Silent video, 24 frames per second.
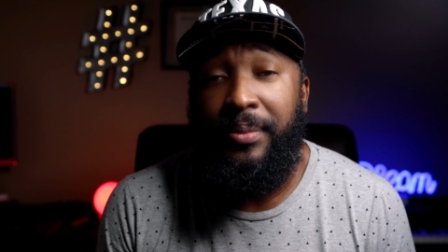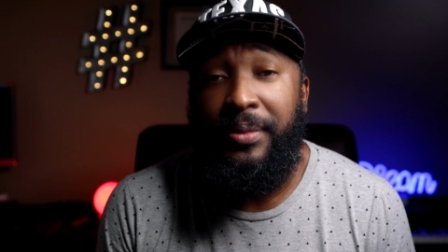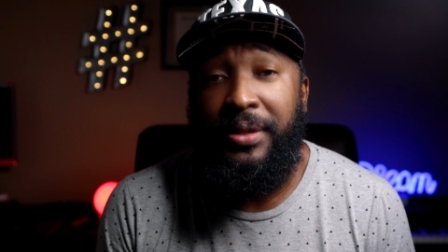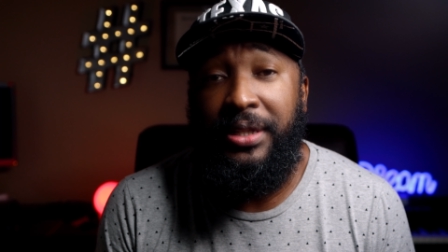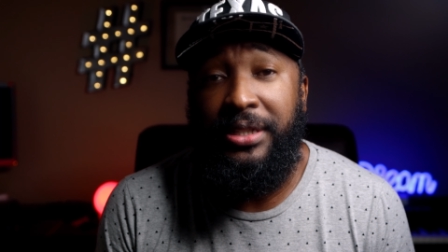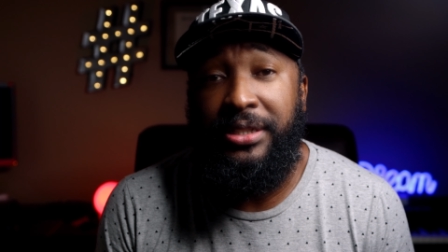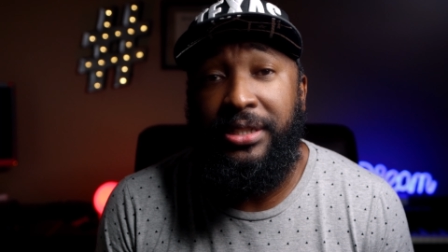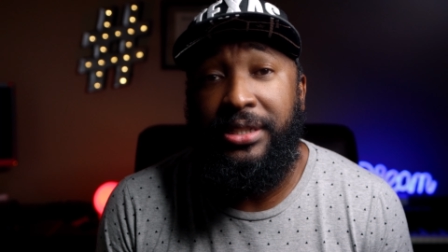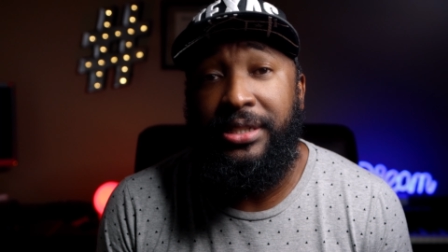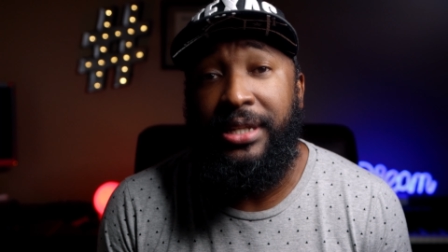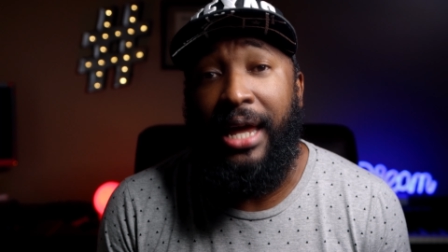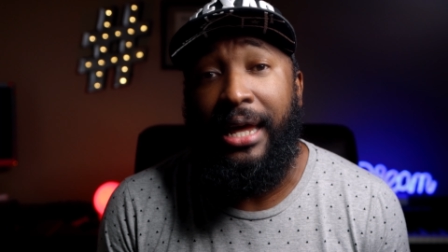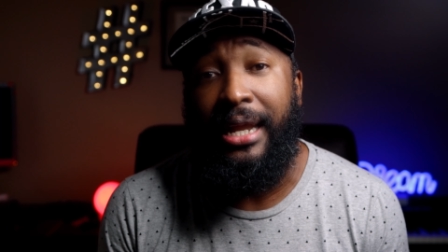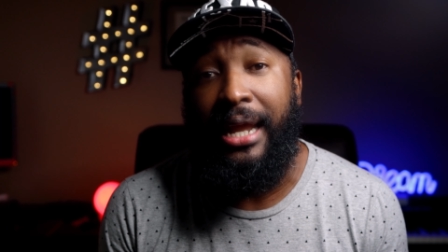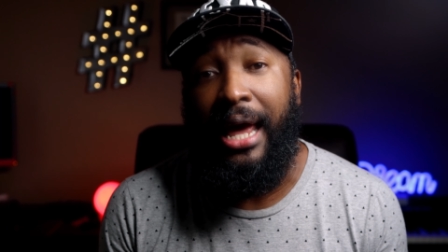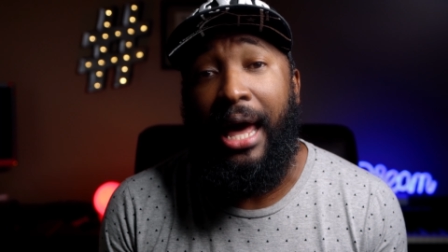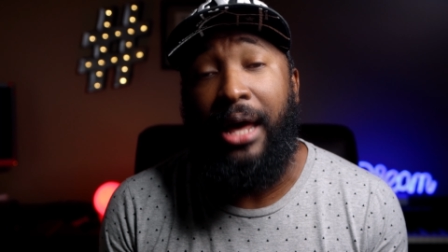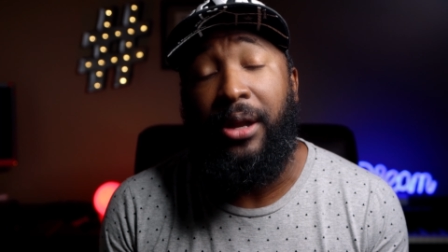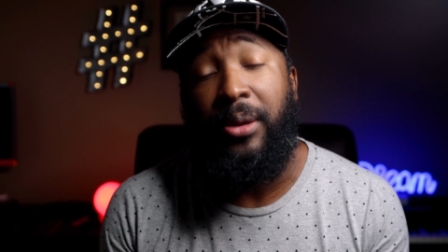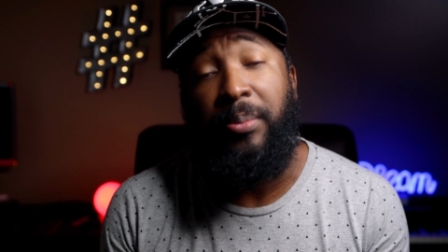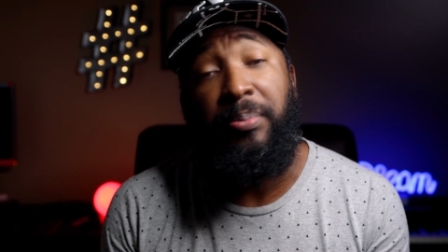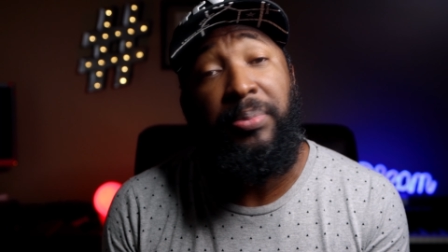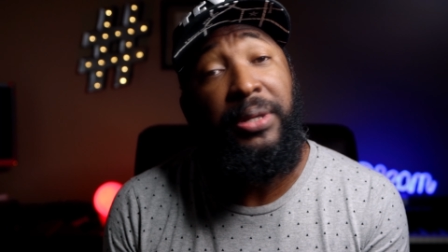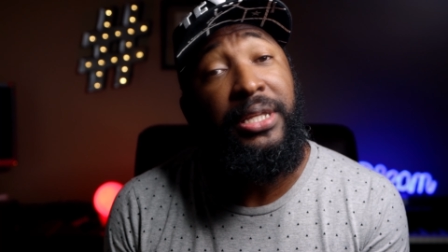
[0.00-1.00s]
this is not a how
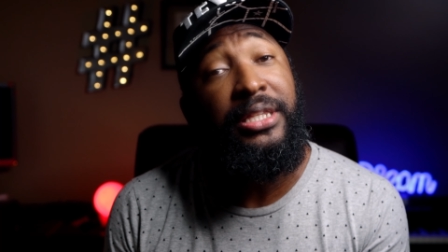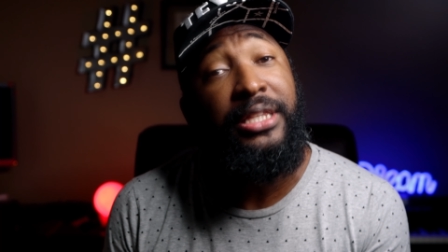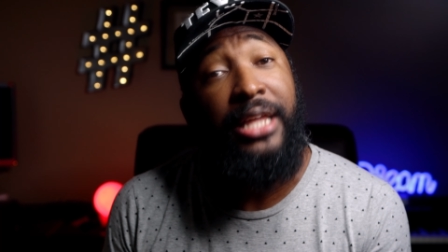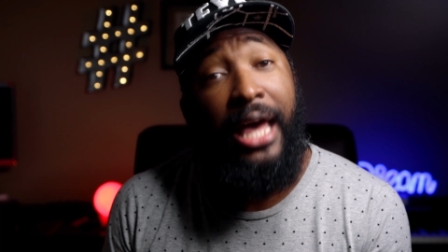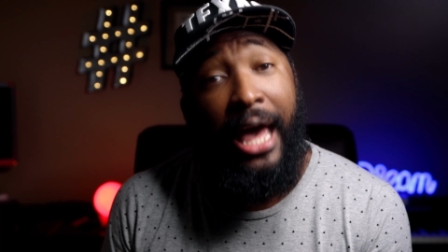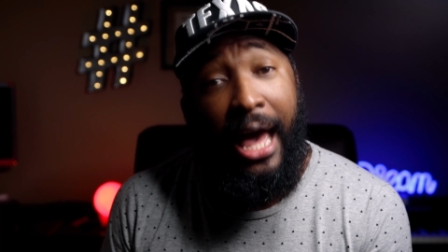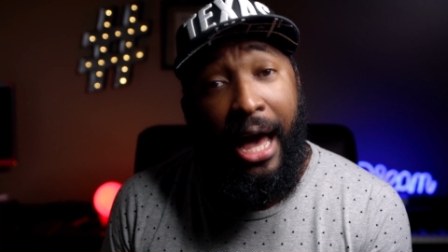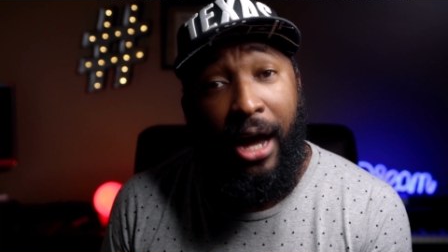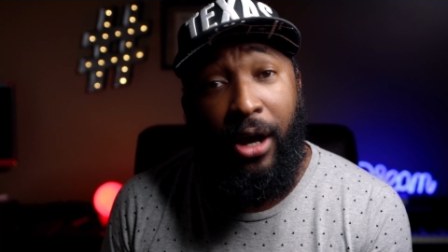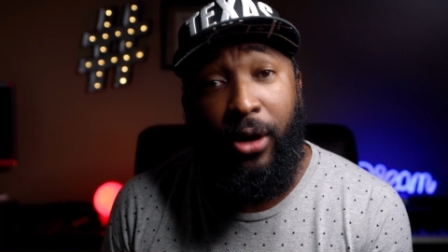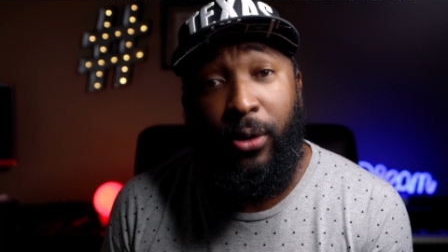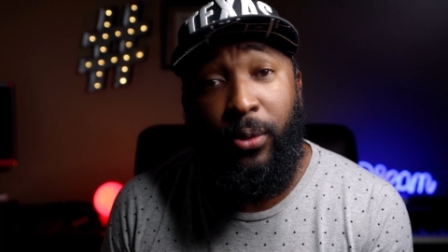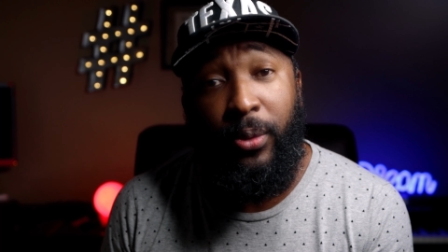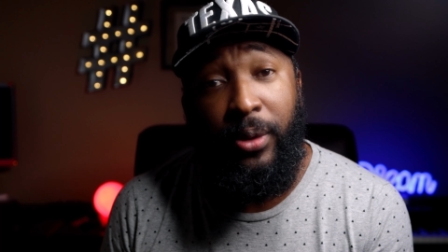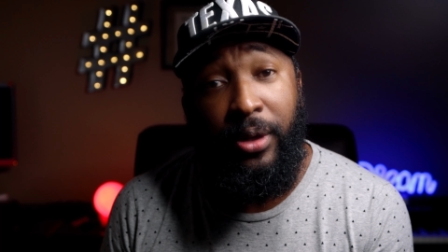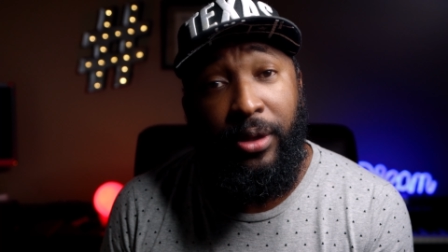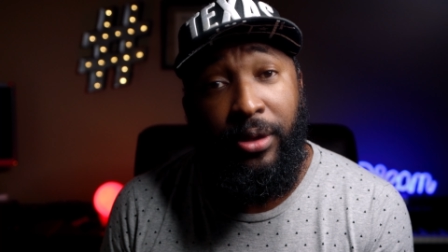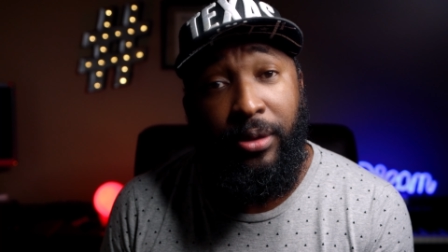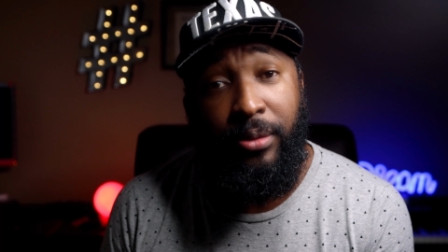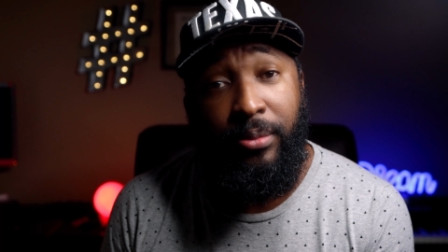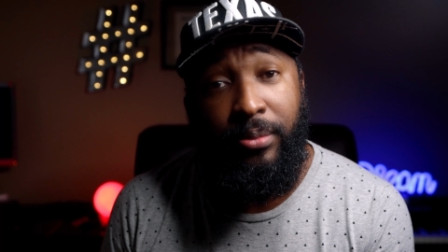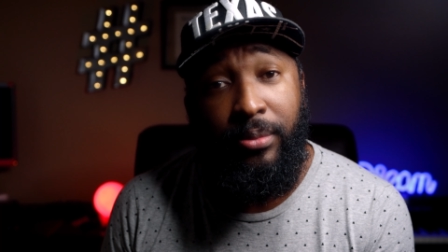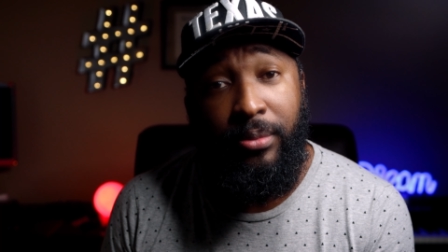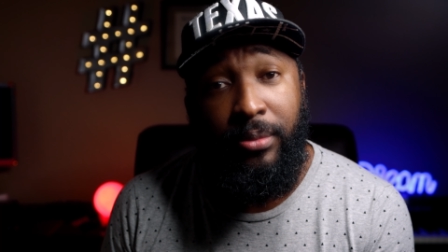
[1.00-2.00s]
to beat the
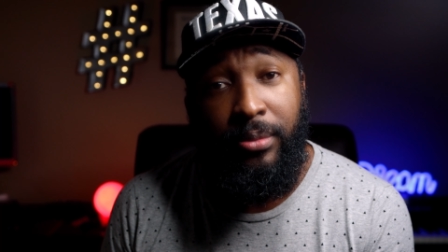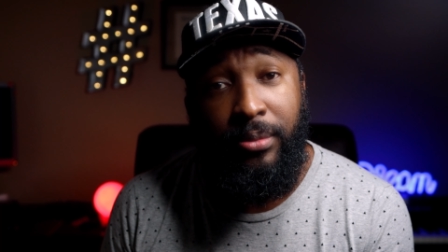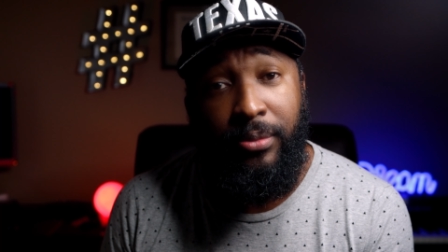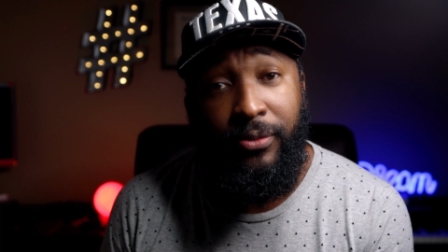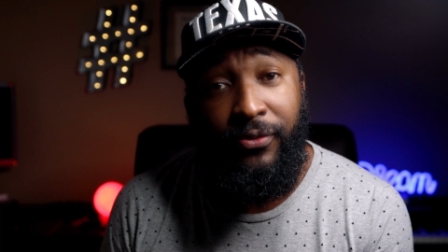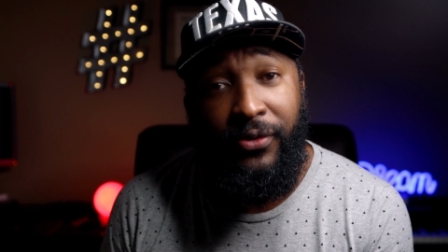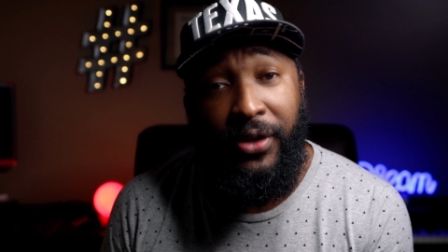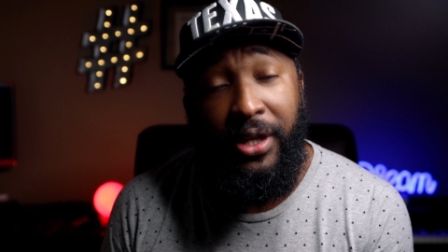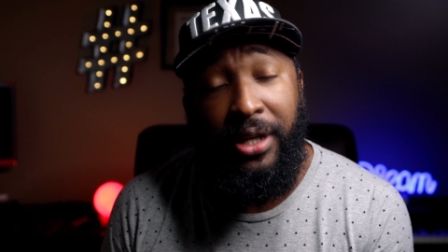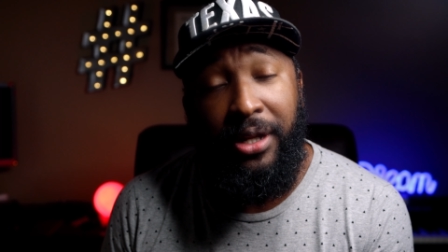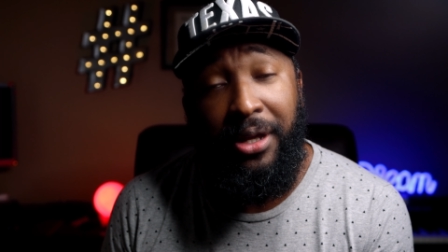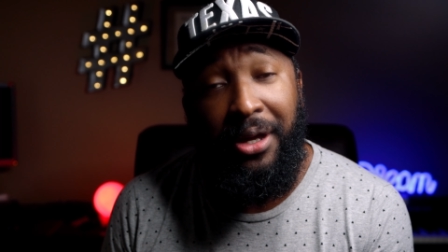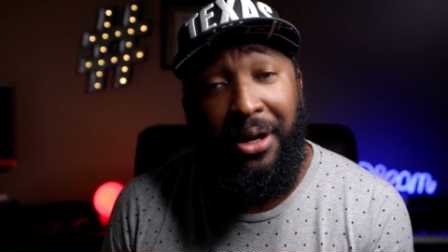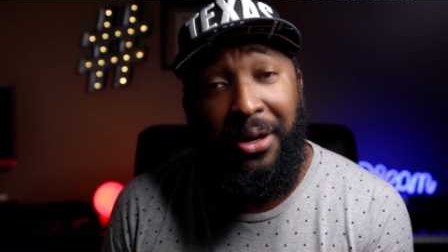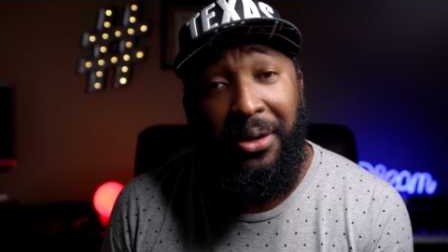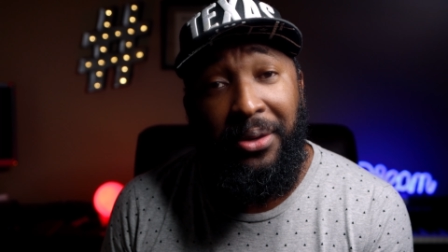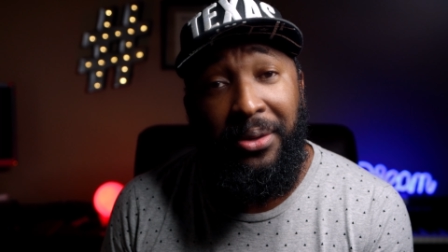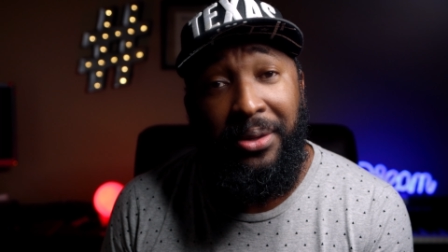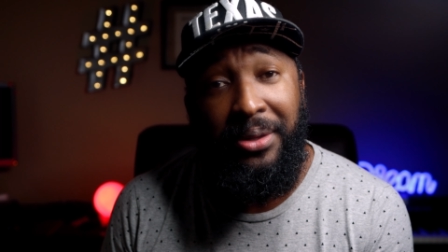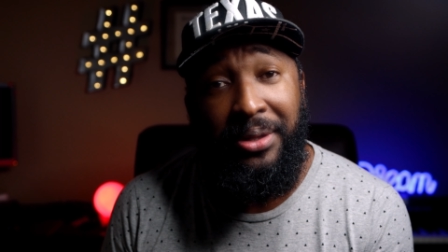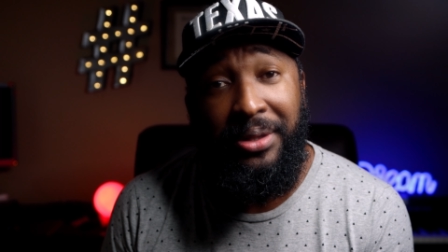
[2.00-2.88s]
algorithm video.